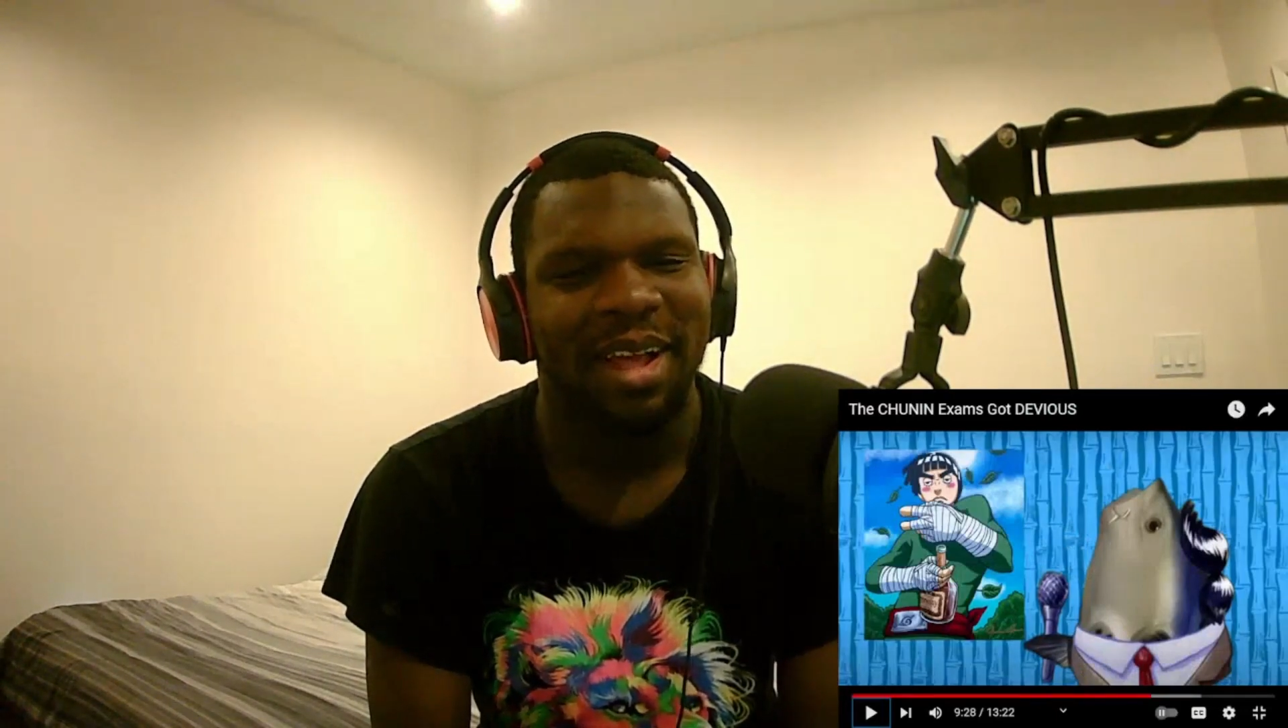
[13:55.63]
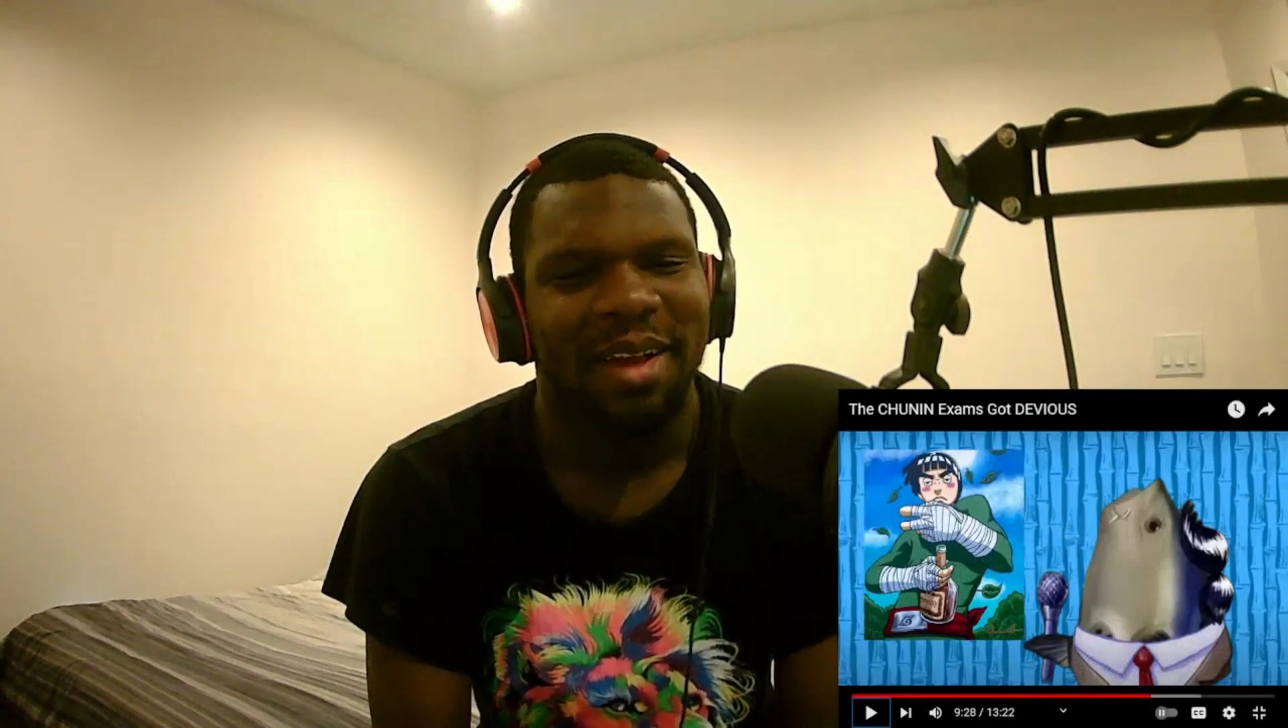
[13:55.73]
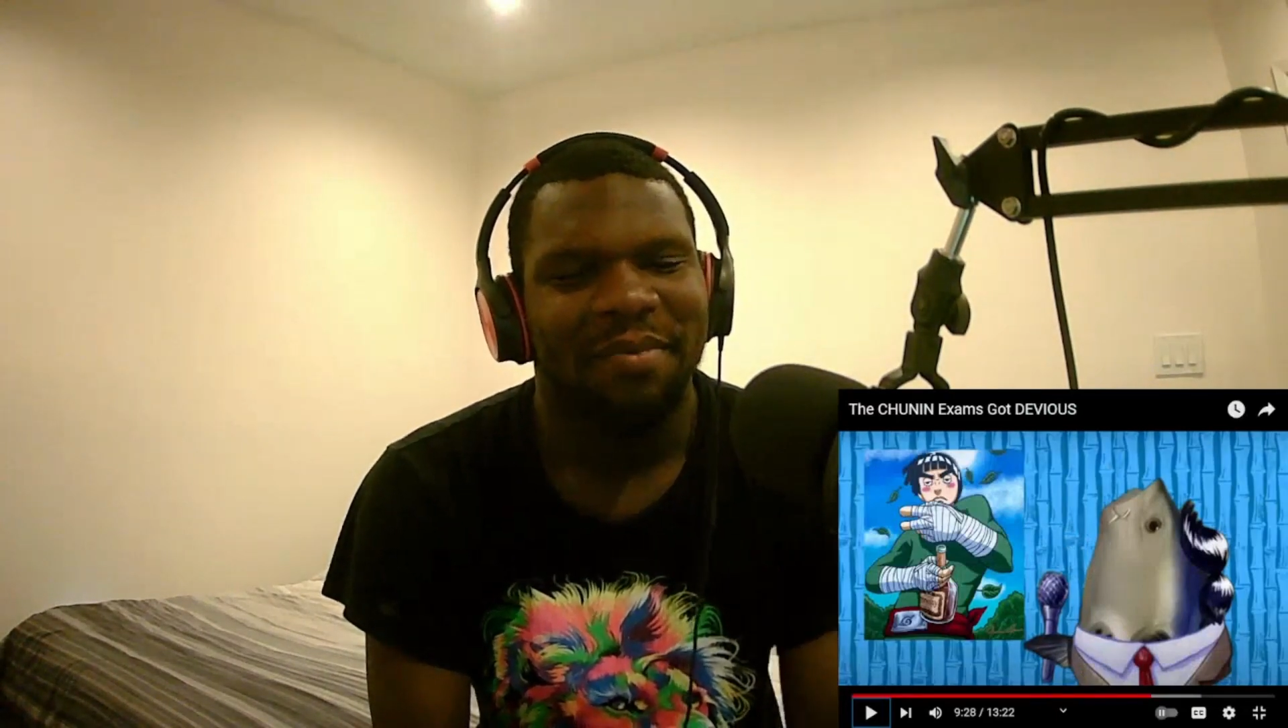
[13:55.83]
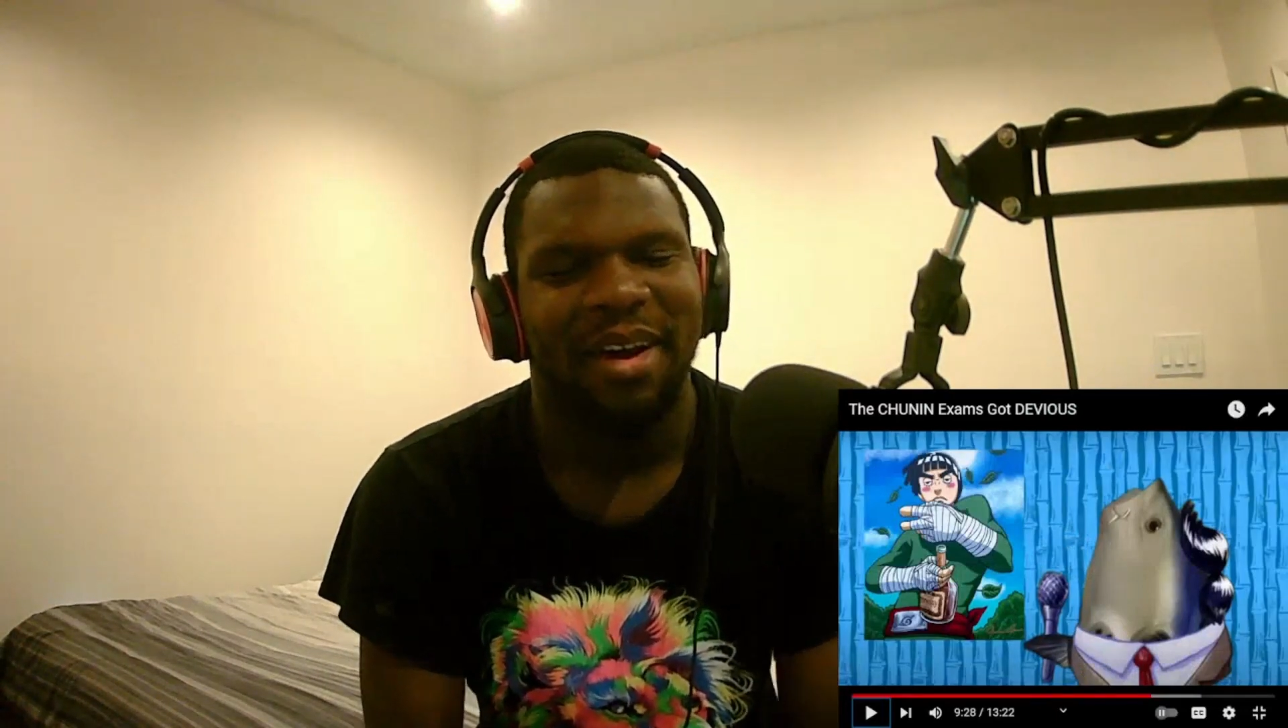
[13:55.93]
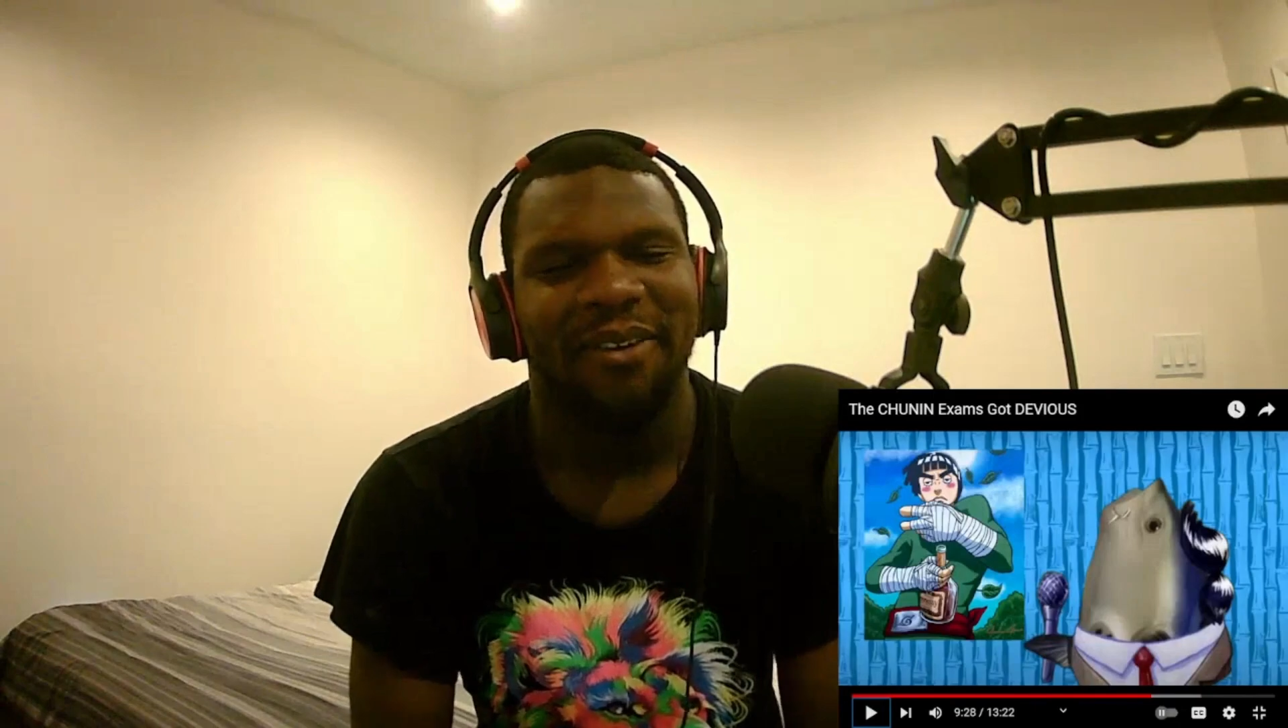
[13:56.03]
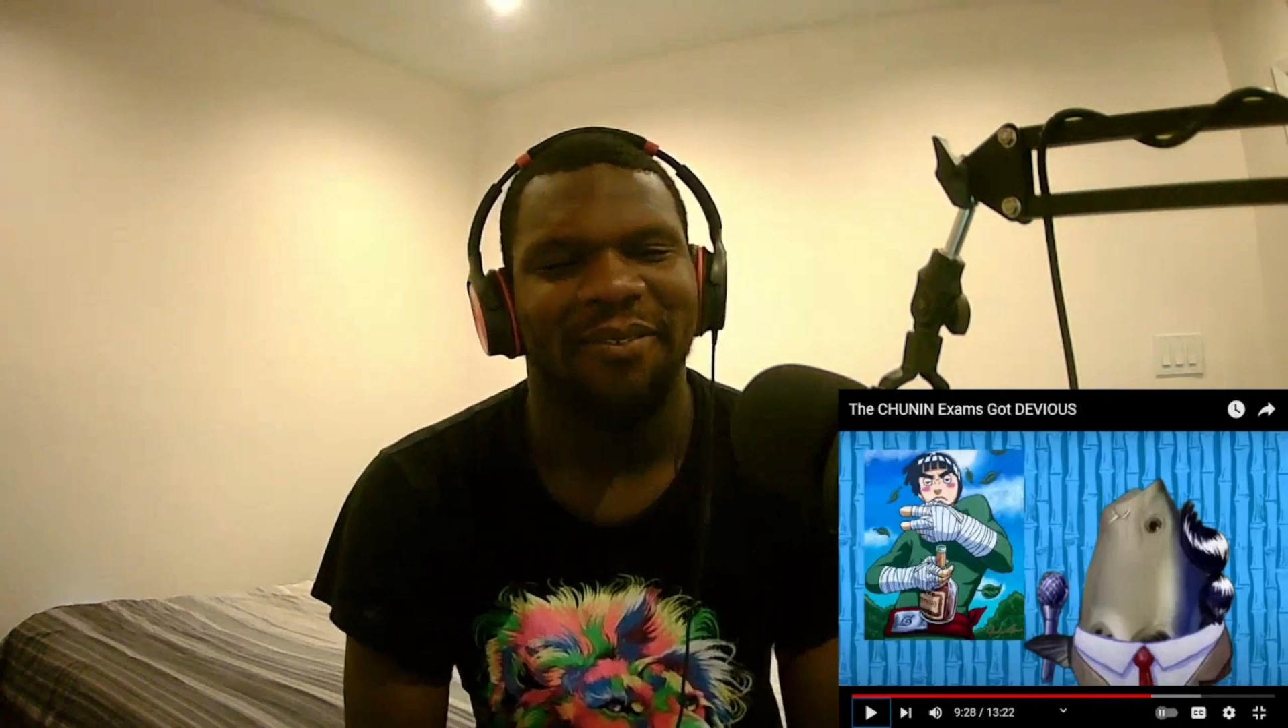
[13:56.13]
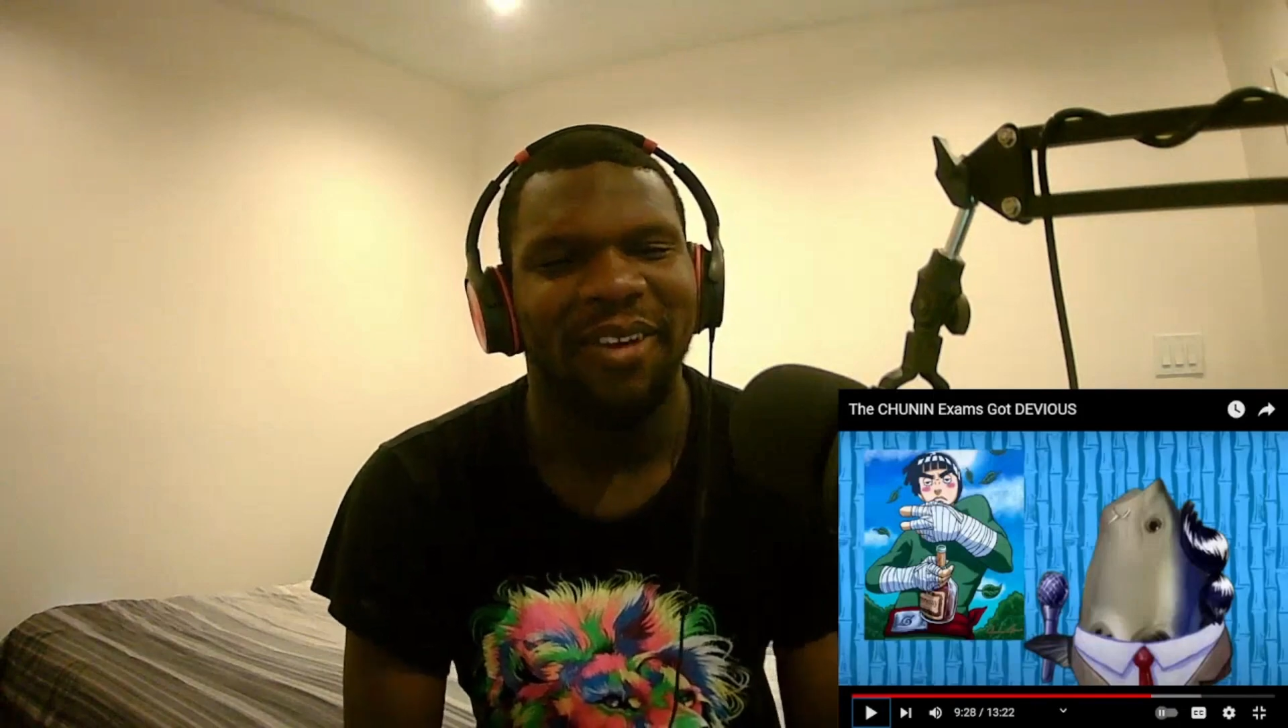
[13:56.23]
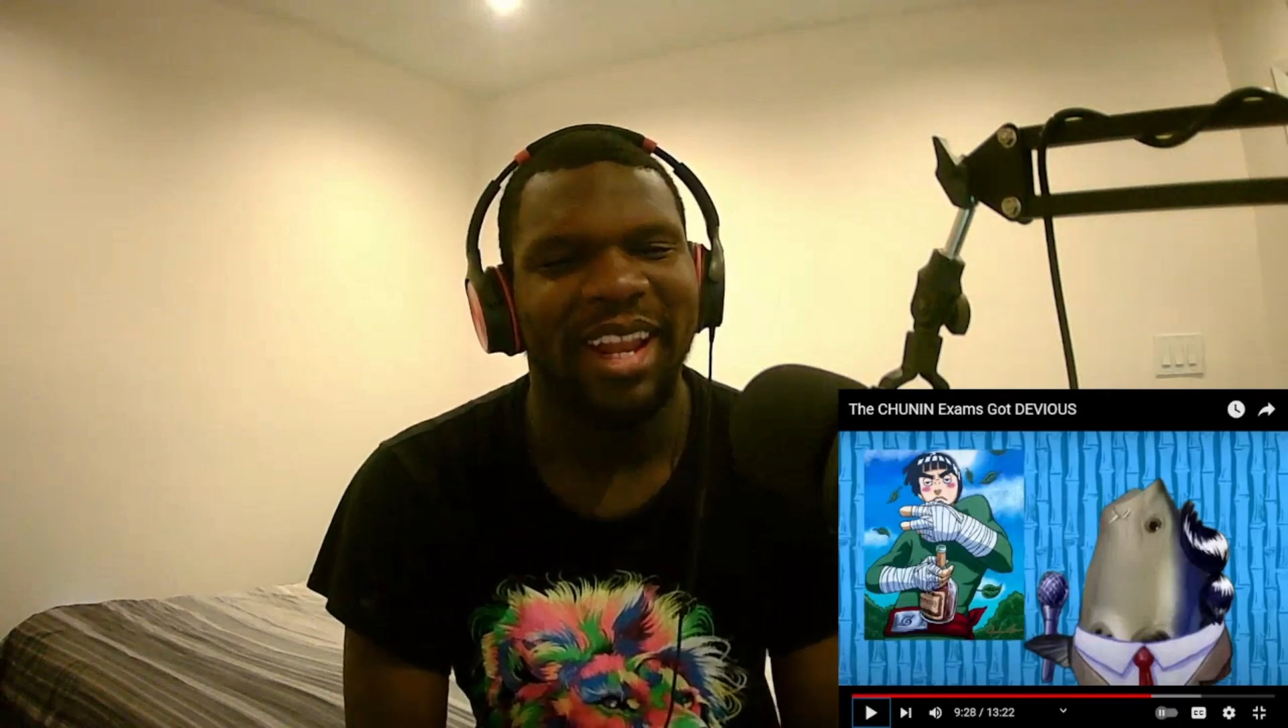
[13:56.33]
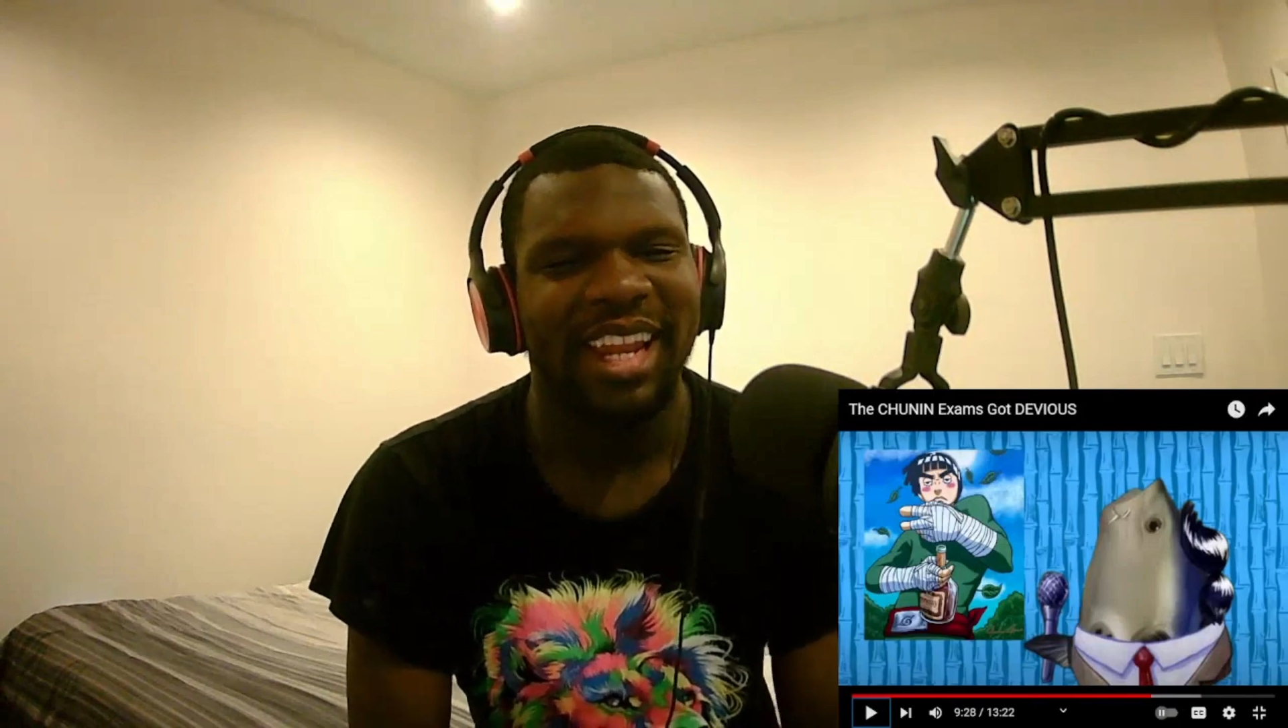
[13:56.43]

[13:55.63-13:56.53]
But I really